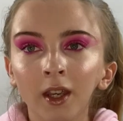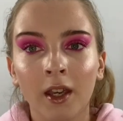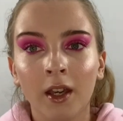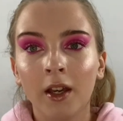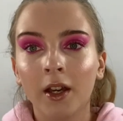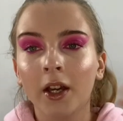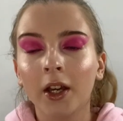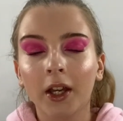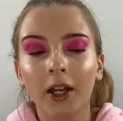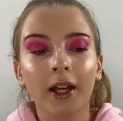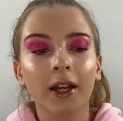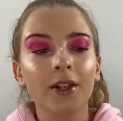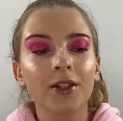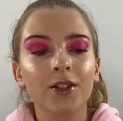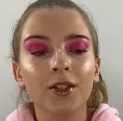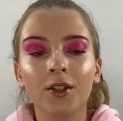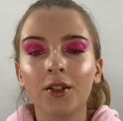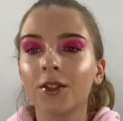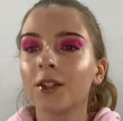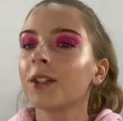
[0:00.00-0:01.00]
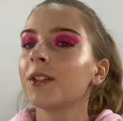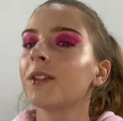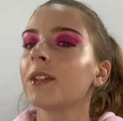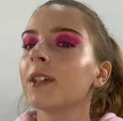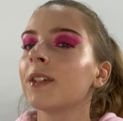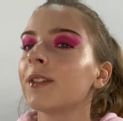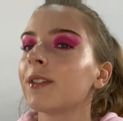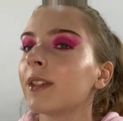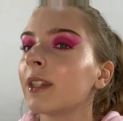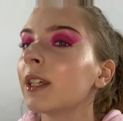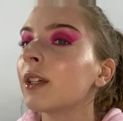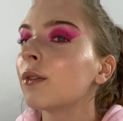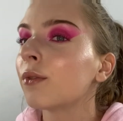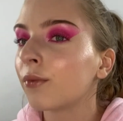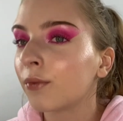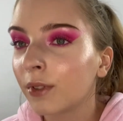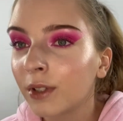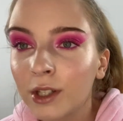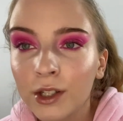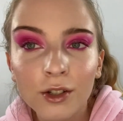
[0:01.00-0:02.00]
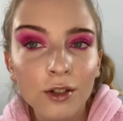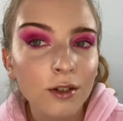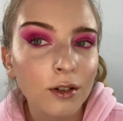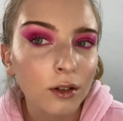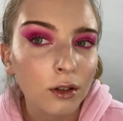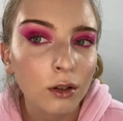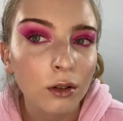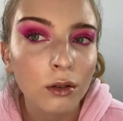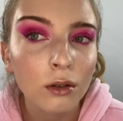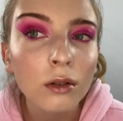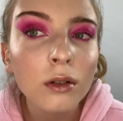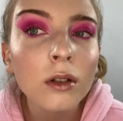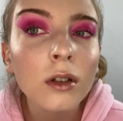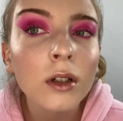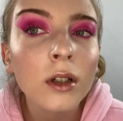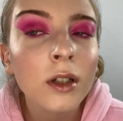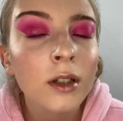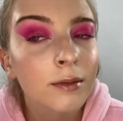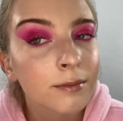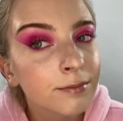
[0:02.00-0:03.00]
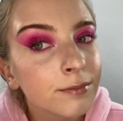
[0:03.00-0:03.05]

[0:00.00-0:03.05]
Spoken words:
Okay, so this is the finished look.